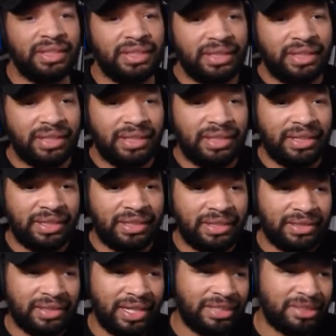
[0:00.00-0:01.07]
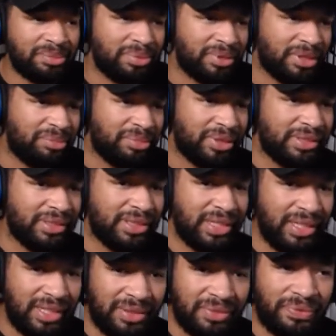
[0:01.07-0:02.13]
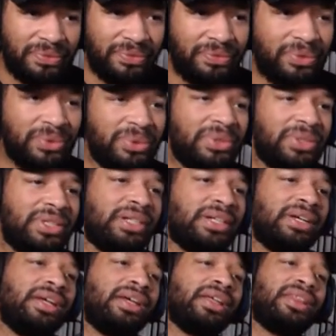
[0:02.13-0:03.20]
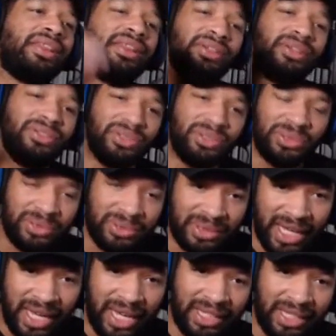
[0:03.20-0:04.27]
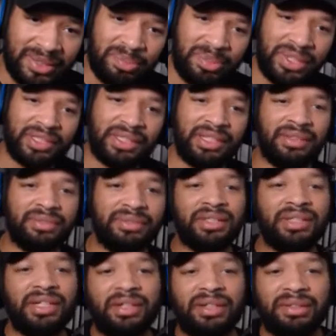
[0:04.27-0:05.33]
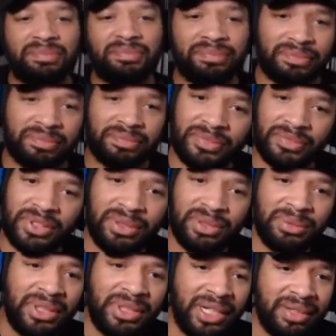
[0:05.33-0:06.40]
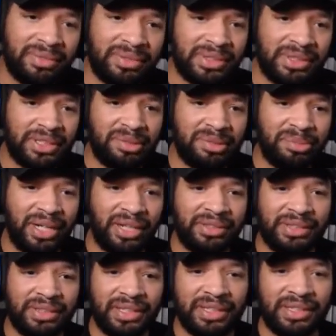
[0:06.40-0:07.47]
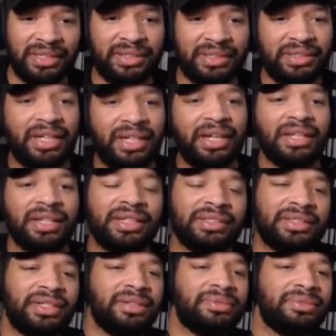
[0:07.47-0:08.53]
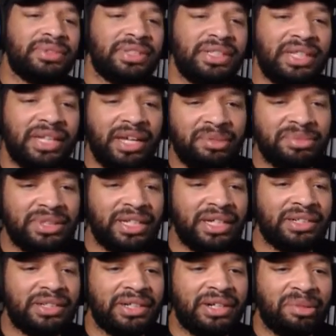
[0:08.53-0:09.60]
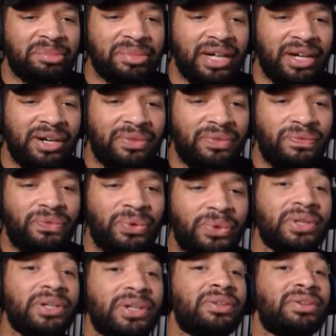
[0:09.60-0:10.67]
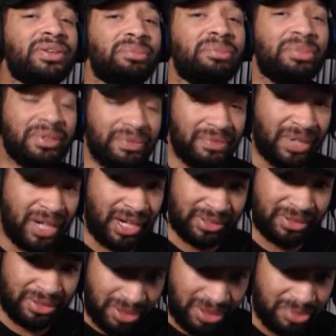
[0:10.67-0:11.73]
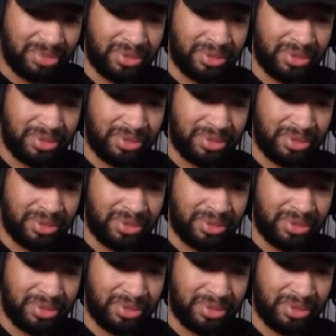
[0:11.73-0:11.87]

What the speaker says: And that's pretty much it for the news aspect of it. So we covered a good amount of things. Let's cover the games that are coming out for the month of October.